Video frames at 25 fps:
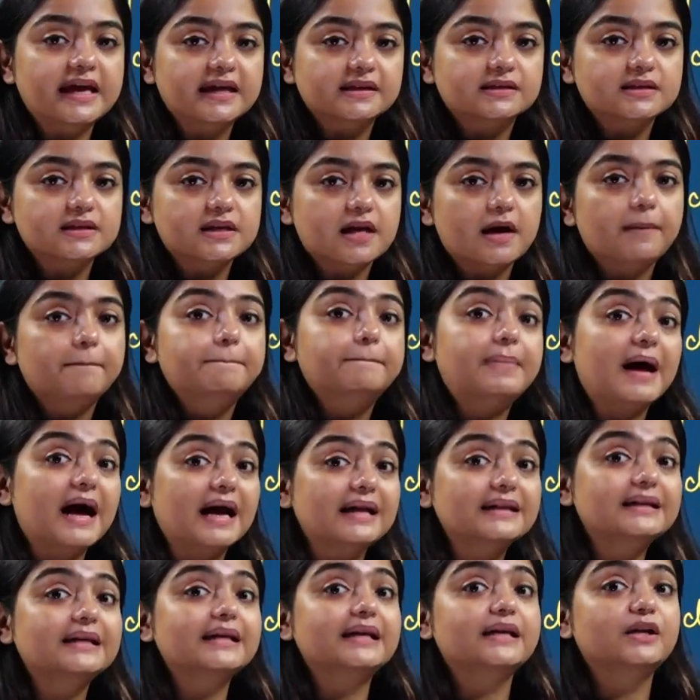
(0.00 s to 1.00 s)
eaten up
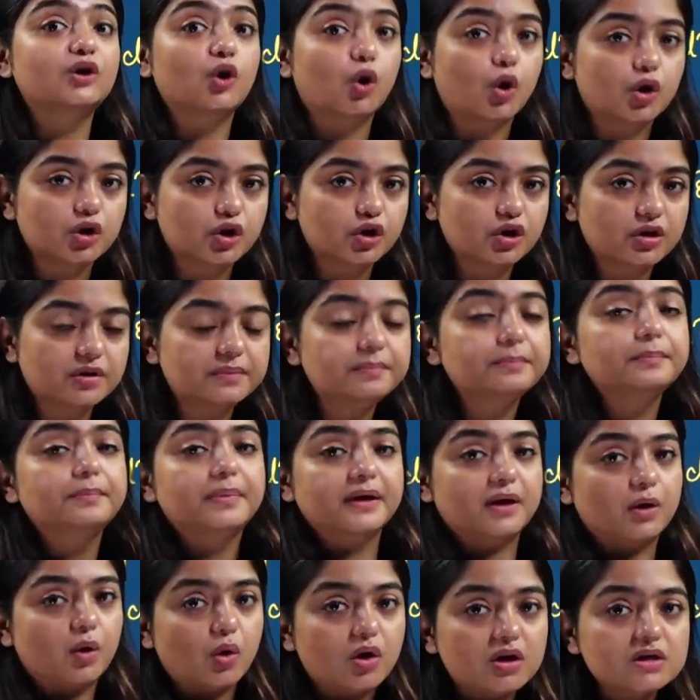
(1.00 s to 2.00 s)
by the inoculum
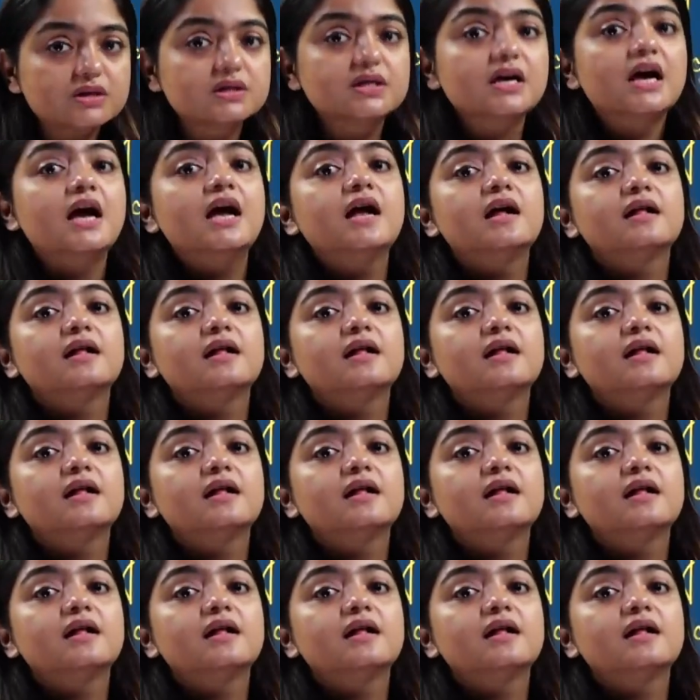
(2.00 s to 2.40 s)
because